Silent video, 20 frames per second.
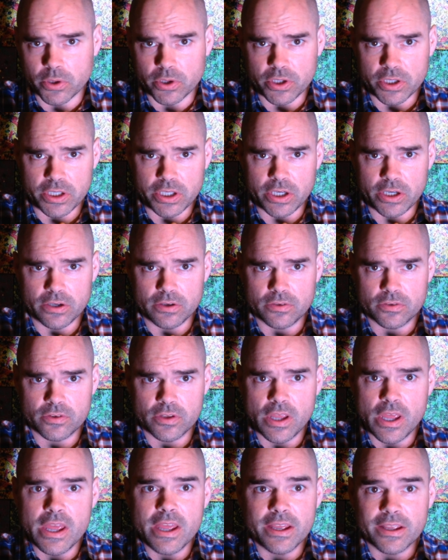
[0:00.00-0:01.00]
billion
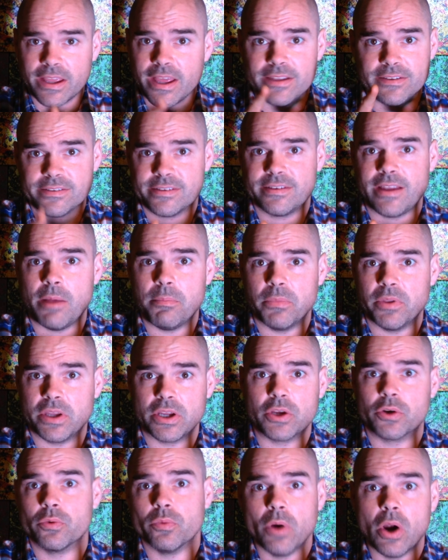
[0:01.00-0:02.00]
years can
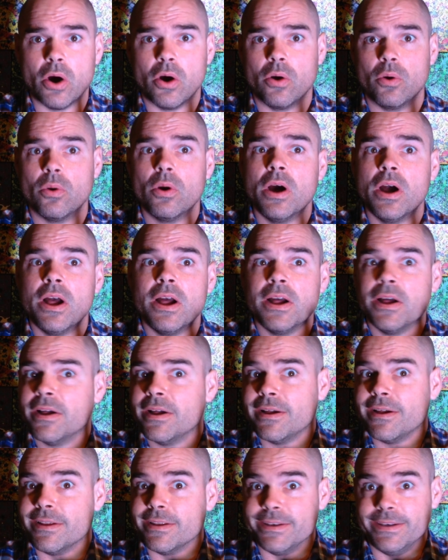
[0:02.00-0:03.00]
something grow
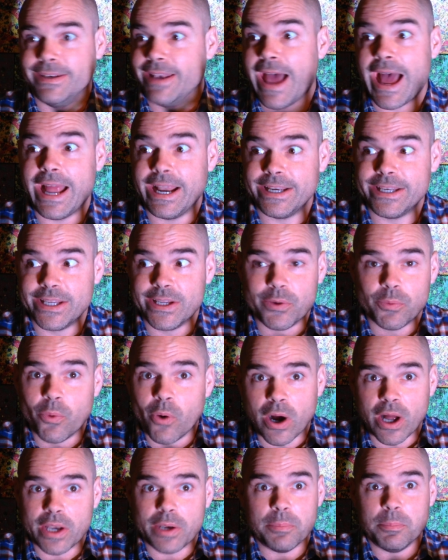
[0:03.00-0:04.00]

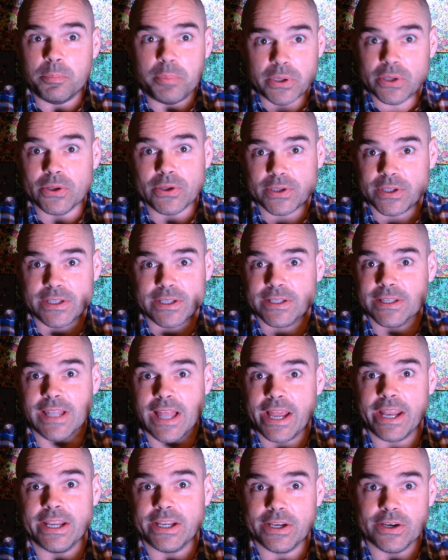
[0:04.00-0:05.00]
91 billion
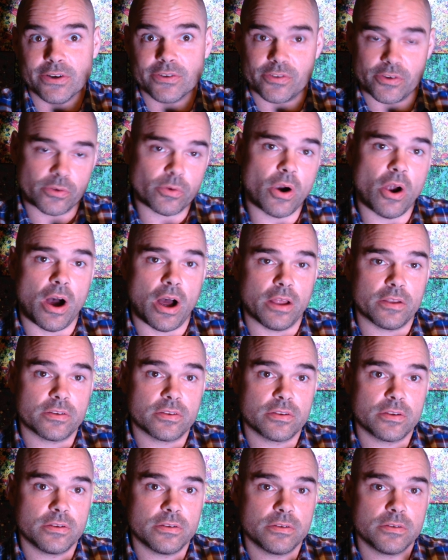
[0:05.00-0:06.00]
light years
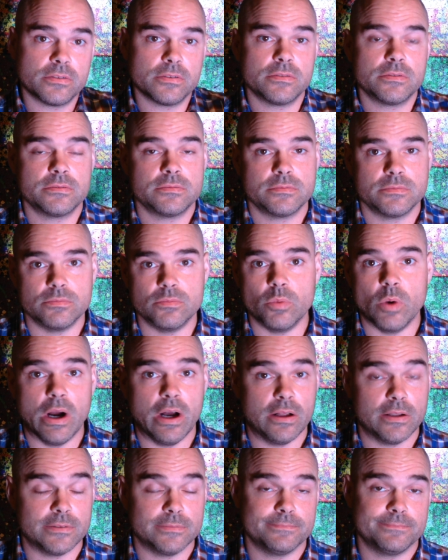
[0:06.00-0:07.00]
across?
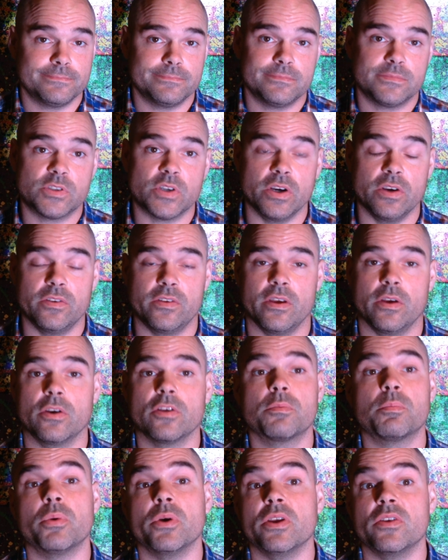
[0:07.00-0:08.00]
Well, turns out
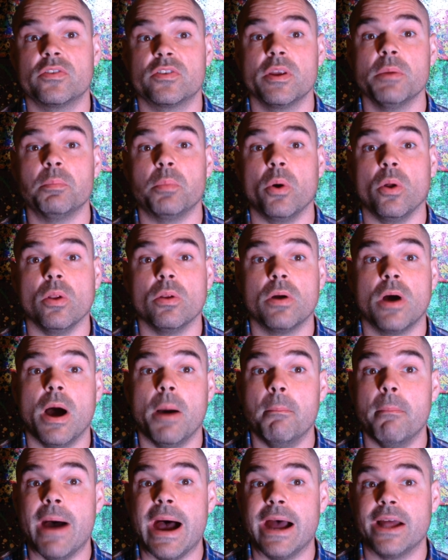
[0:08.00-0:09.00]
it's pretty simple.
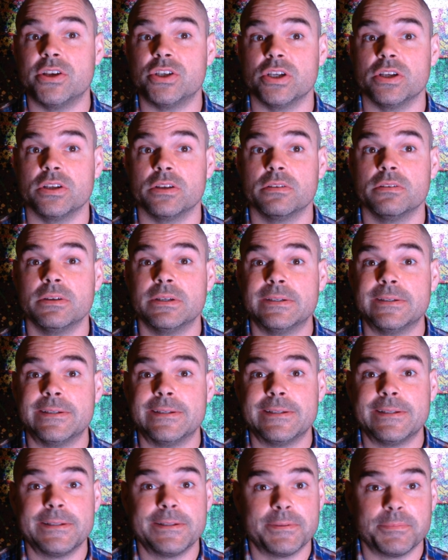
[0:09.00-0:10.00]
Imagine,
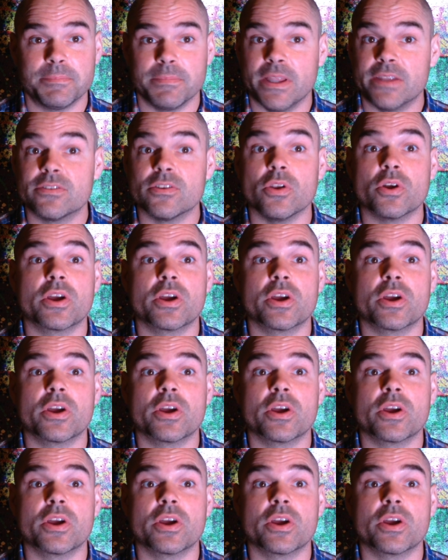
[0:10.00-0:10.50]
let's